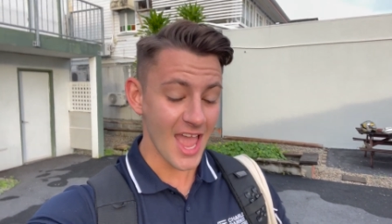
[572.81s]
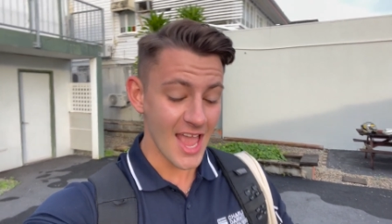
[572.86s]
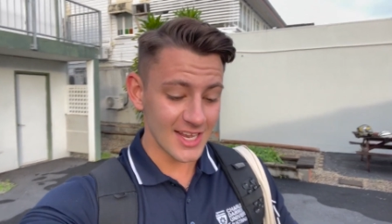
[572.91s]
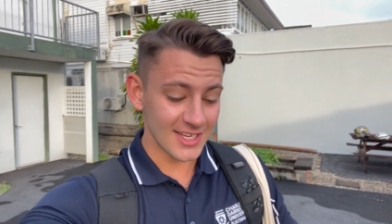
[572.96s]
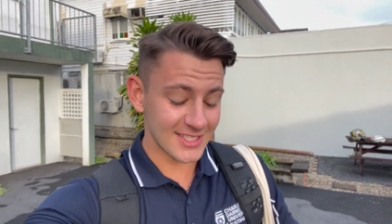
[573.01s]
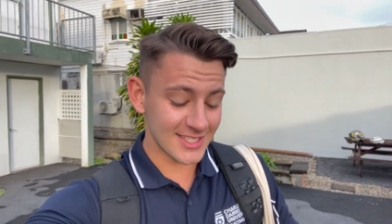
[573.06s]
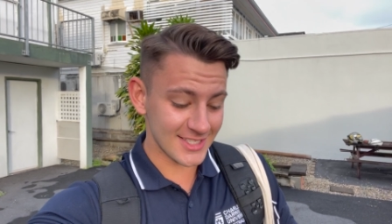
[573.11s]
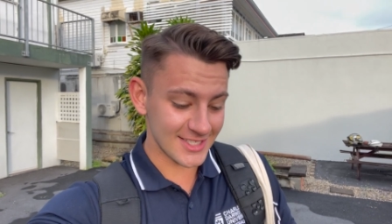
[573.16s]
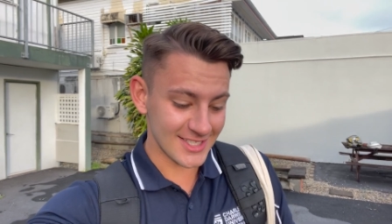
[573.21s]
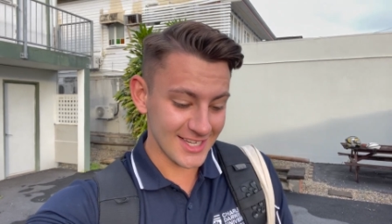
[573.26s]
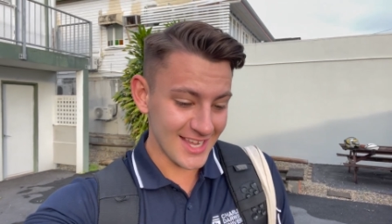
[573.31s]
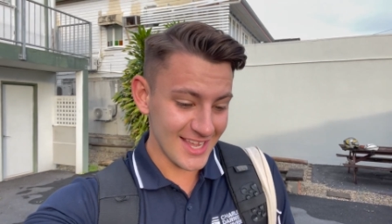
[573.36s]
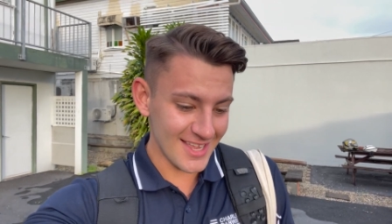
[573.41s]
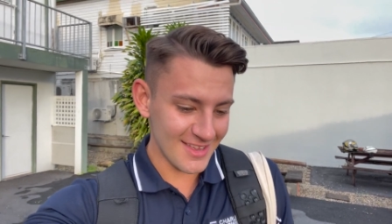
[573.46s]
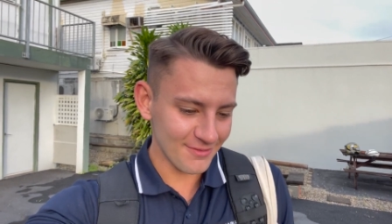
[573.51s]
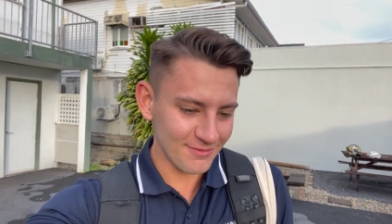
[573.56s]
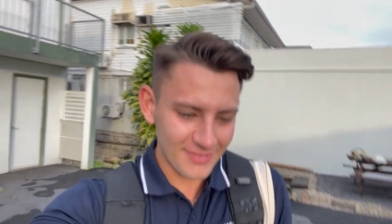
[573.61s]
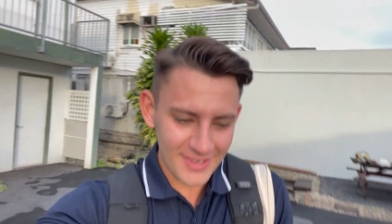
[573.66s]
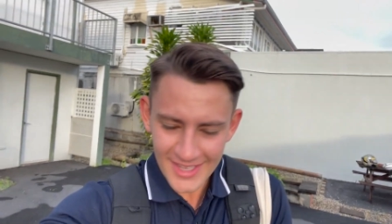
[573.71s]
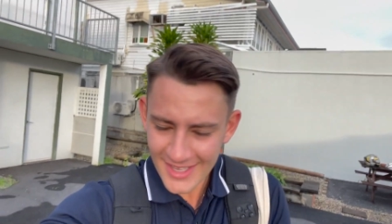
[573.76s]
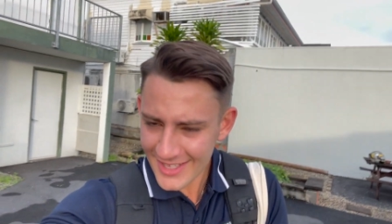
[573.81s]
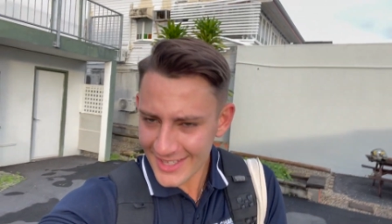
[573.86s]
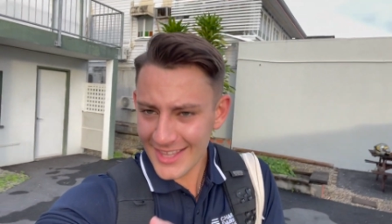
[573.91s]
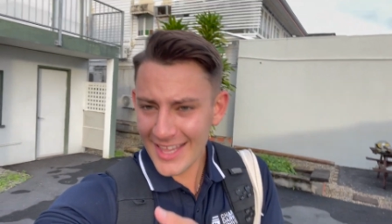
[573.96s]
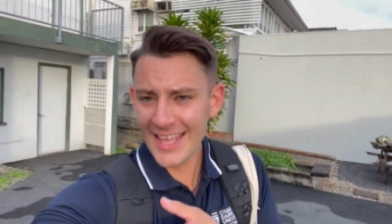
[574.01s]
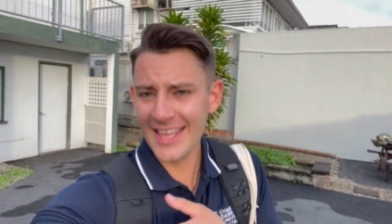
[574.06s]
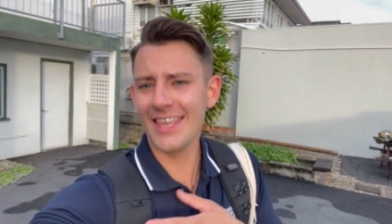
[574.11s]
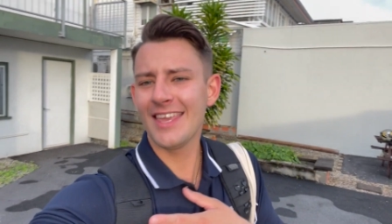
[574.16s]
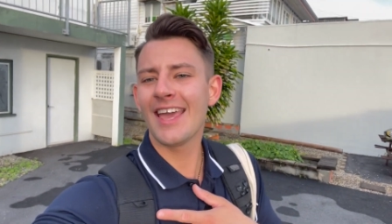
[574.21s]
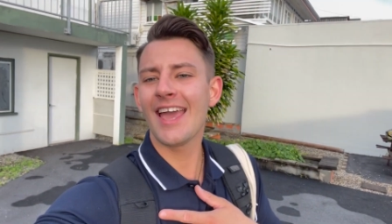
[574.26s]
still
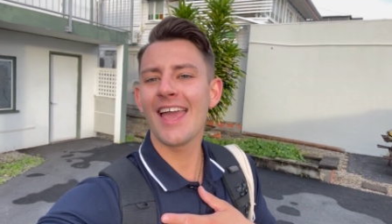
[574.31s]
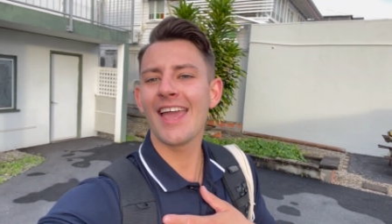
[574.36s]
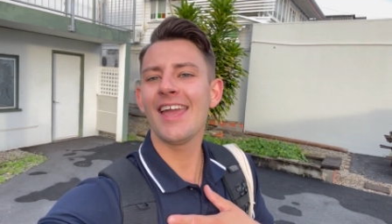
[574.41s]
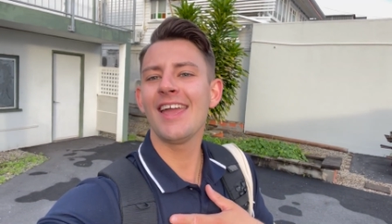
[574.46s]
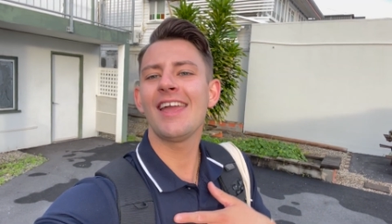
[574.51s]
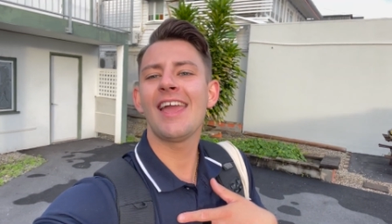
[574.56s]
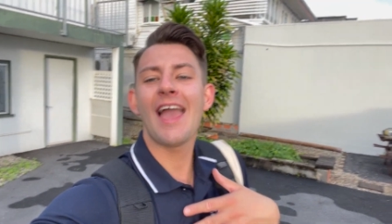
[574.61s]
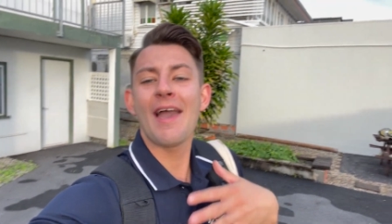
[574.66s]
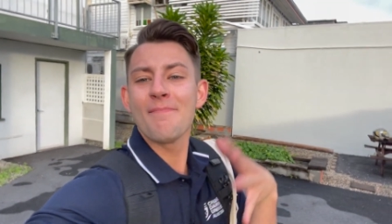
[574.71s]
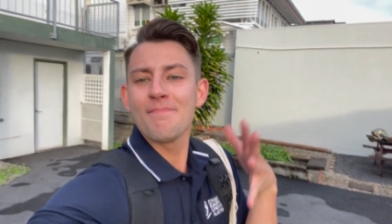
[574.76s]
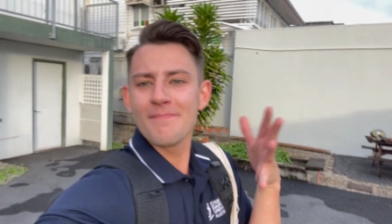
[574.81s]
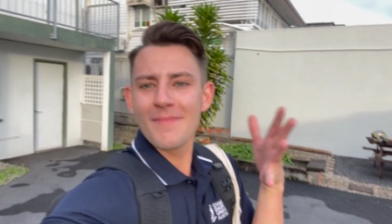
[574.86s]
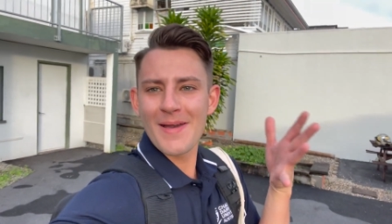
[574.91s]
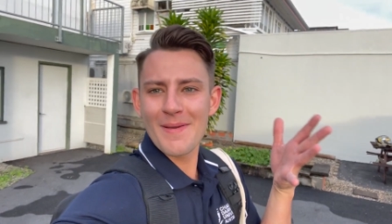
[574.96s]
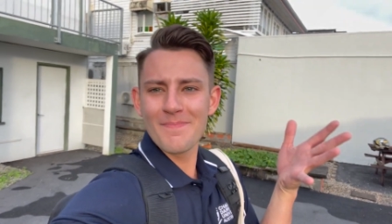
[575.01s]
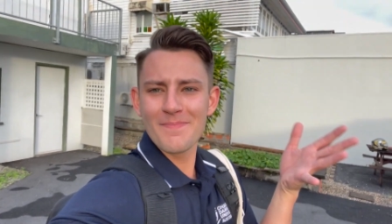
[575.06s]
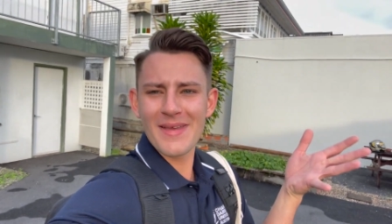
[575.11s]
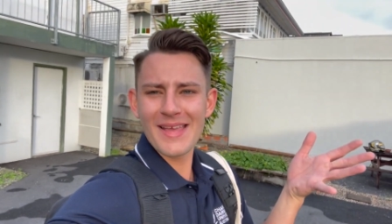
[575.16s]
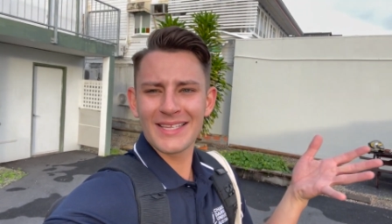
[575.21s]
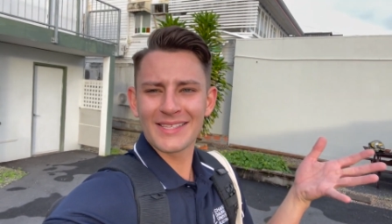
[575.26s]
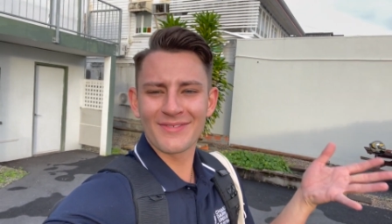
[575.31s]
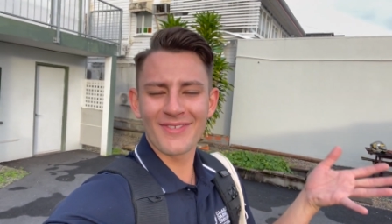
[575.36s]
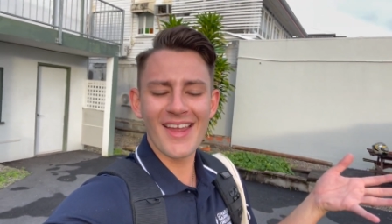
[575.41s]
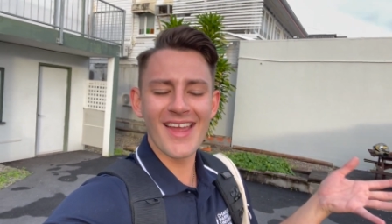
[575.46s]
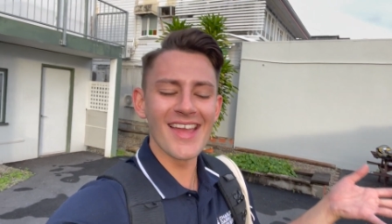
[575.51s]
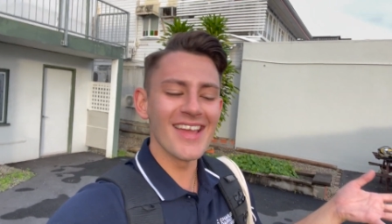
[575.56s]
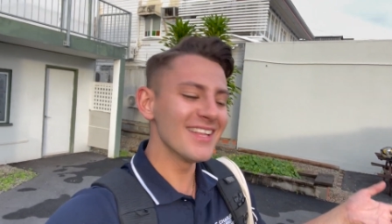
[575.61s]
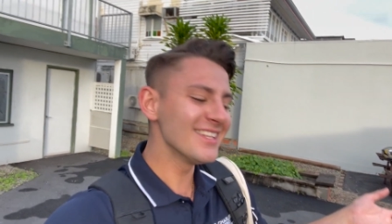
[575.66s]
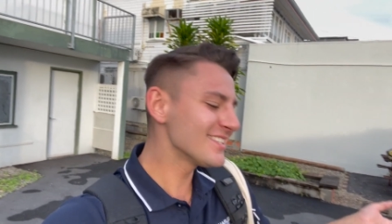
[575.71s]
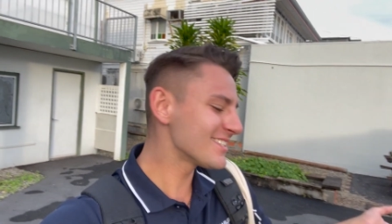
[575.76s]
feeling gay, and my best
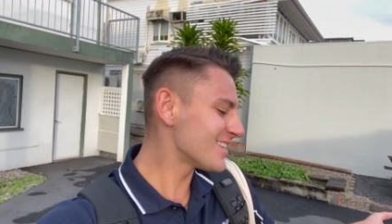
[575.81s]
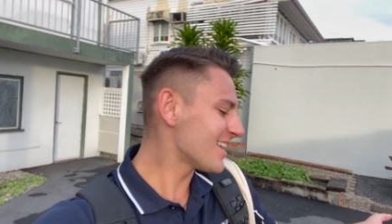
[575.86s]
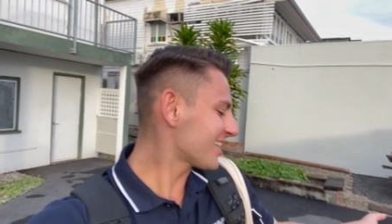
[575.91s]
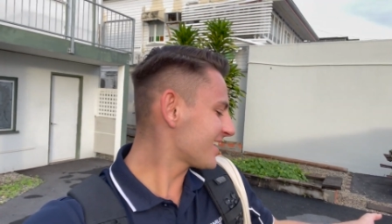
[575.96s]
friend's up